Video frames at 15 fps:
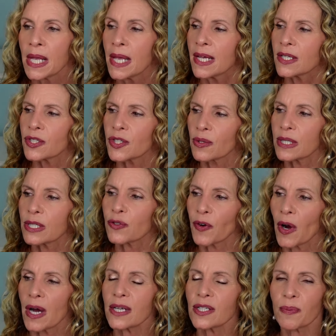So, as
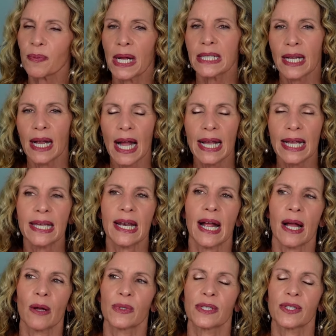far as my diet, I
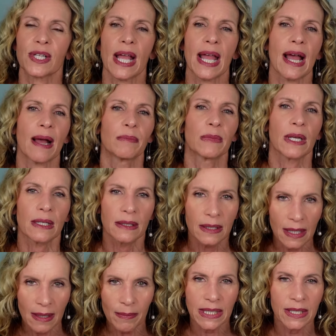would say I'm
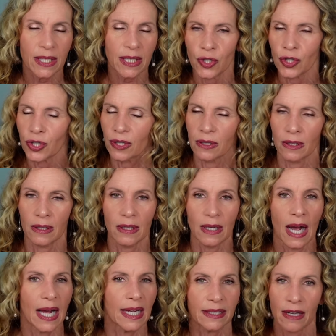limited sugar.
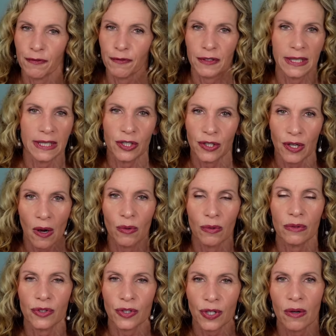I definitely don't
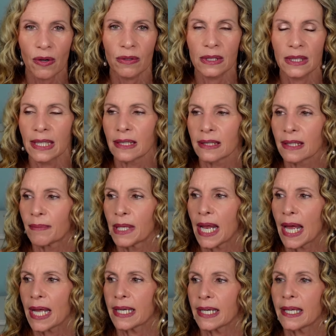totally
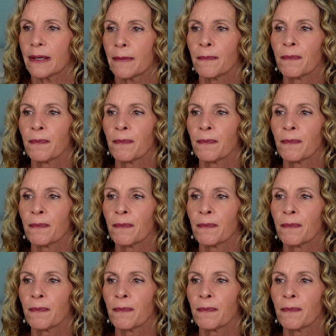eliminate it.